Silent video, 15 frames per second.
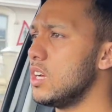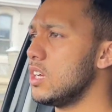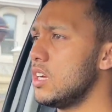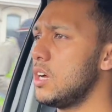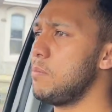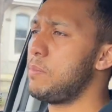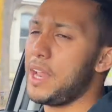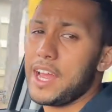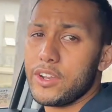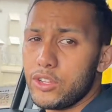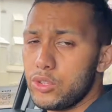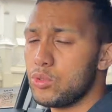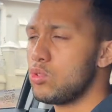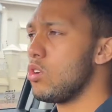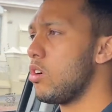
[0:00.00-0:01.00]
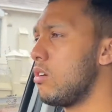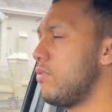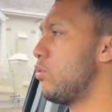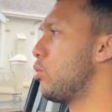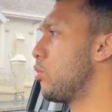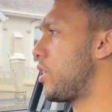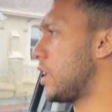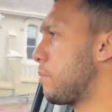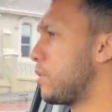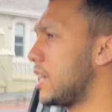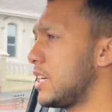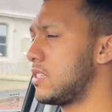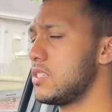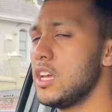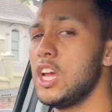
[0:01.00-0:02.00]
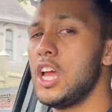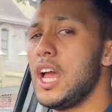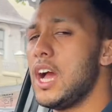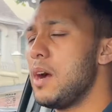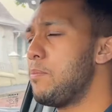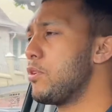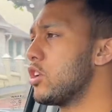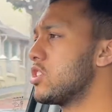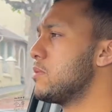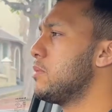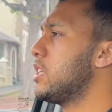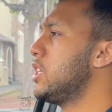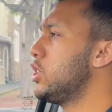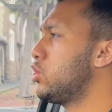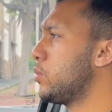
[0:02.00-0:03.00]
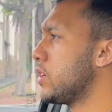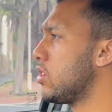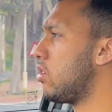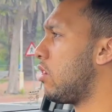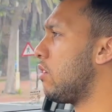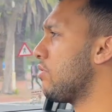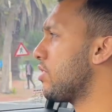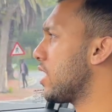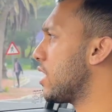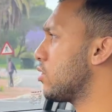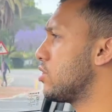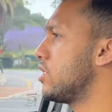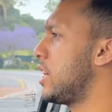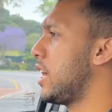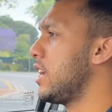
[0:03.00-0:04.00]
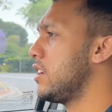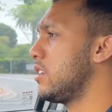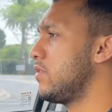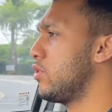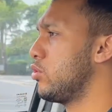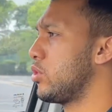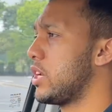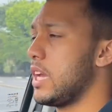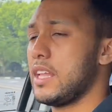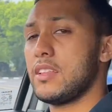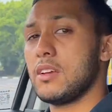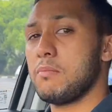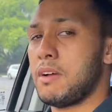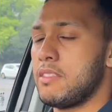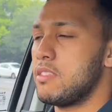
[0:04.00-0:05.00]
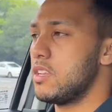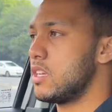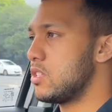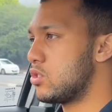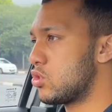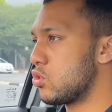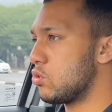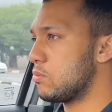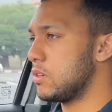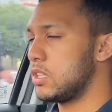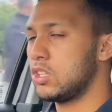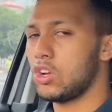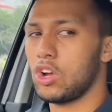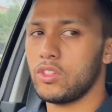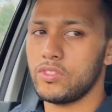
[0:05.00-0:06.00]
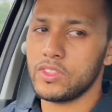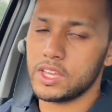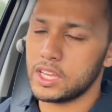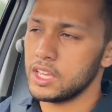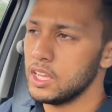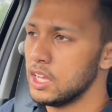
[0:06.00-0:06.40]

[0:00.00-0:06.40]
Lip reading: a brand new car for that price, approximately 2,500 rand if you're looking at a monthly installment on the